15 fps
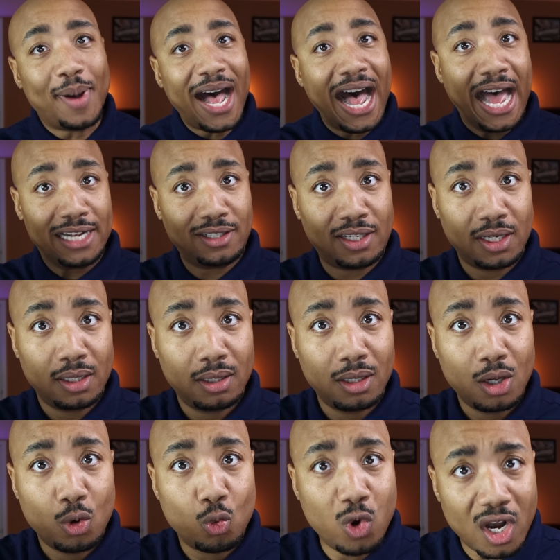but
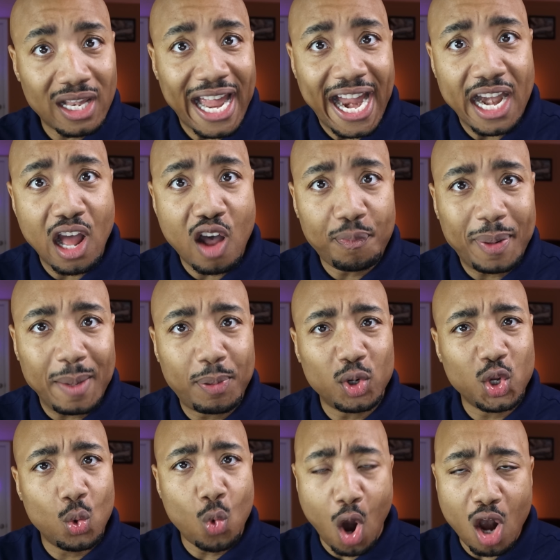we're laying off
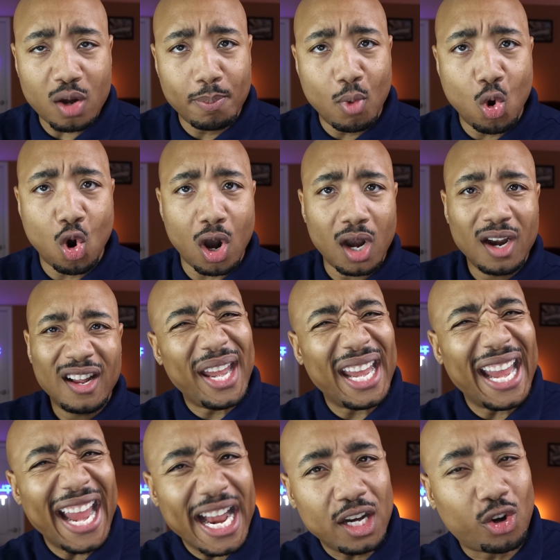people, you work more.
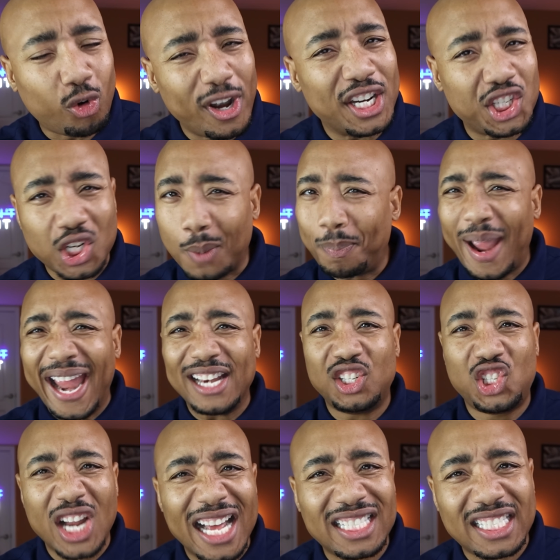We increased your pay
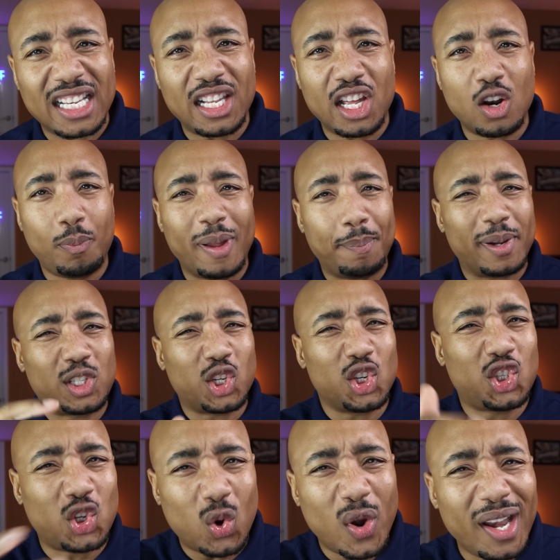just a little bit, but you're
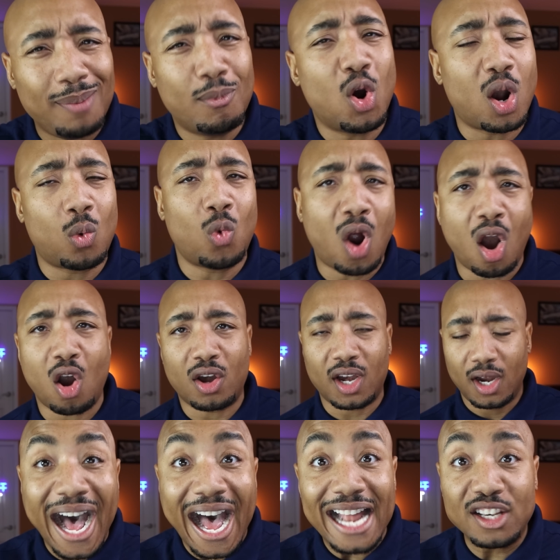doing more work.
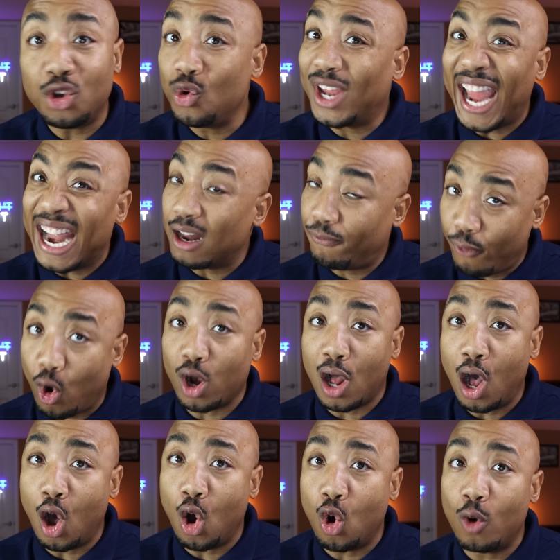But you can't afford
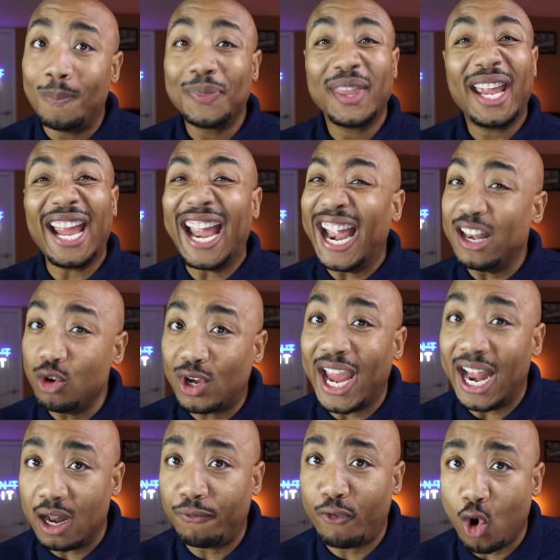a home and you
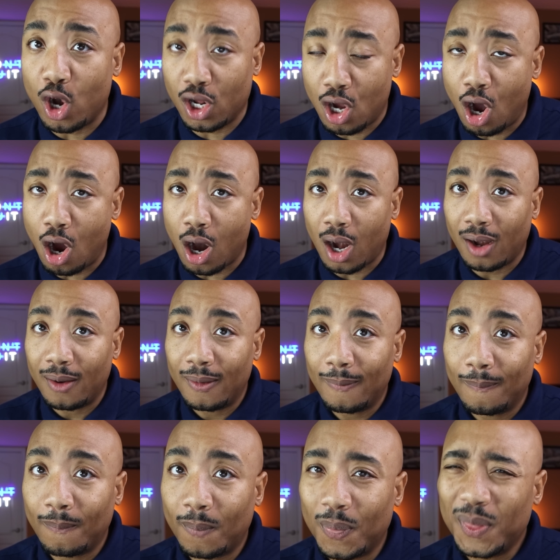can't afford a car.
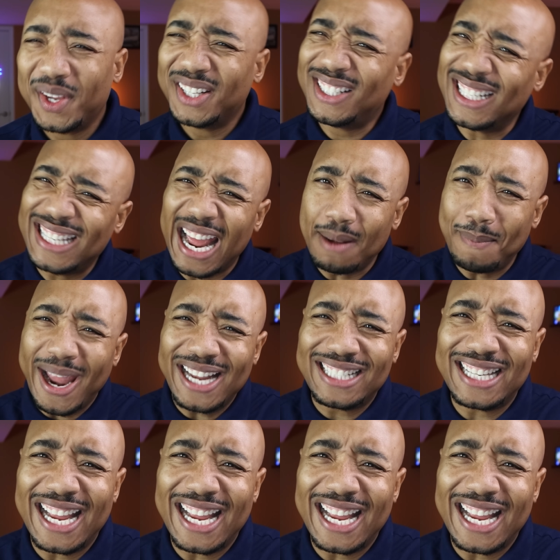Does that make